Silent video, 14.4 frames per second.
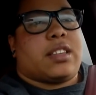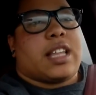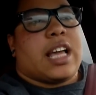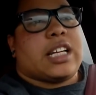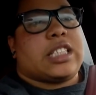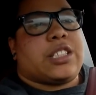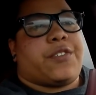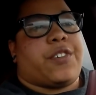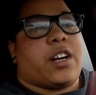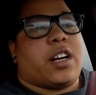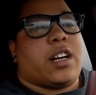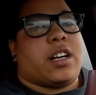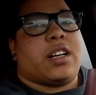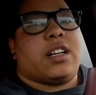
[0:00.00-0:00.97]
thanks
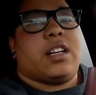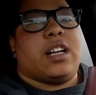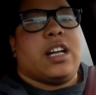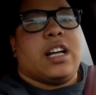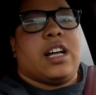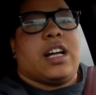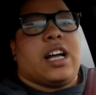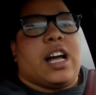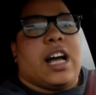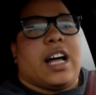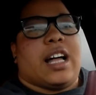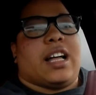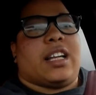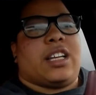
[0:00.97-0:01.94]
for,
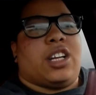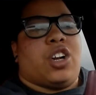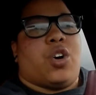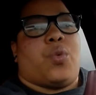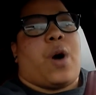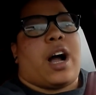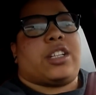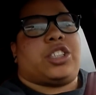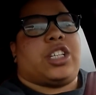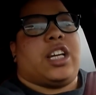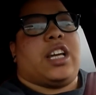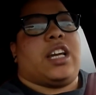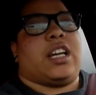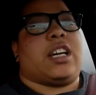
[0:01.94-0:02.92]
you know,
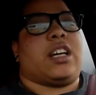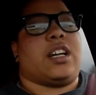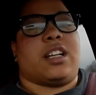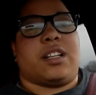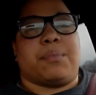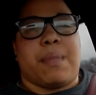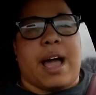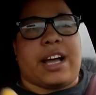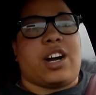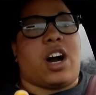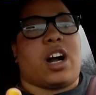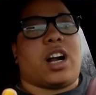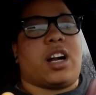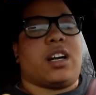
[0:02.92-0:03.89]
watching my
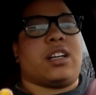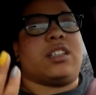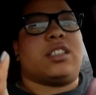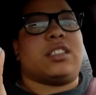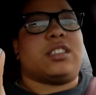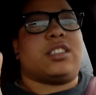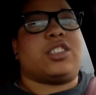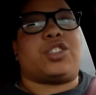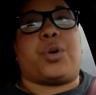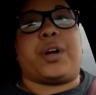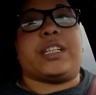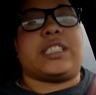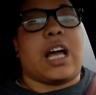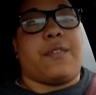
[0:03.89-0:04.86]
car
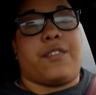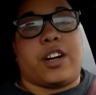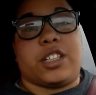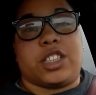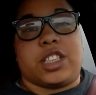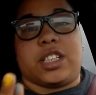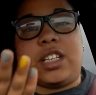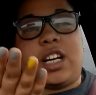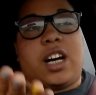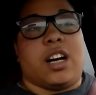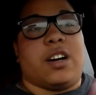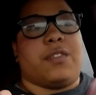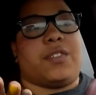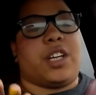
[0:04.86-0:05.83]
story time version
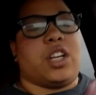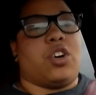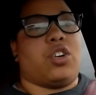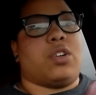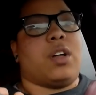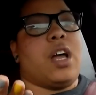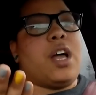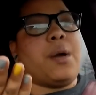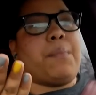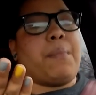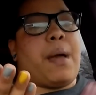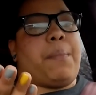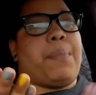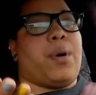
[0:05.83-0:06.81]
of, you know,
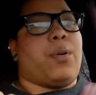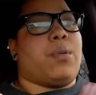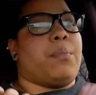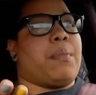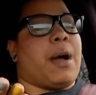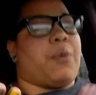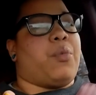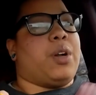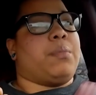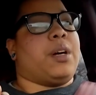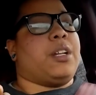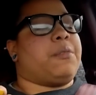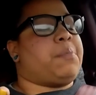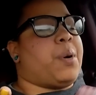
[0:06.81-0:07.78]
my 1
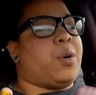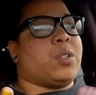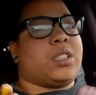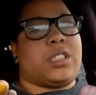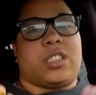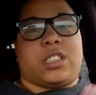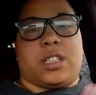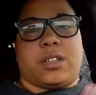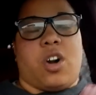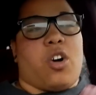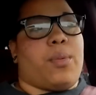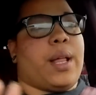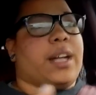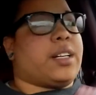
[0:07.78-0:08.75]
month post
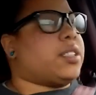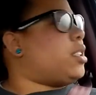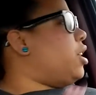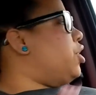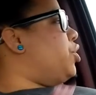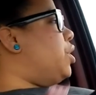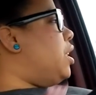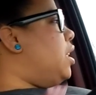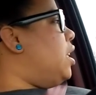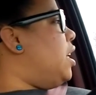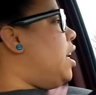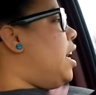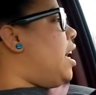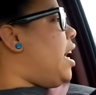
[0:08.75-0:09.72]
gallbladder surgery.
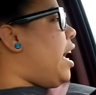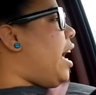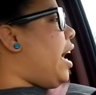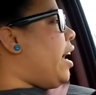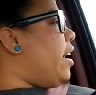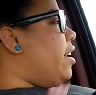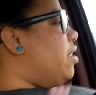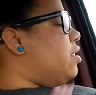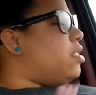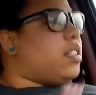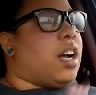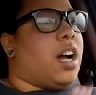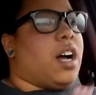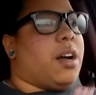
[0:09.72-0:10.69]

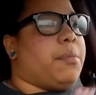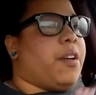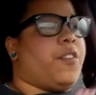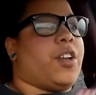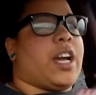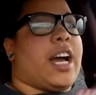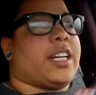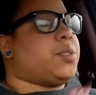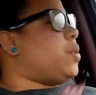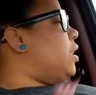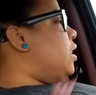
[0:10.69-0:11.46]
And if you guys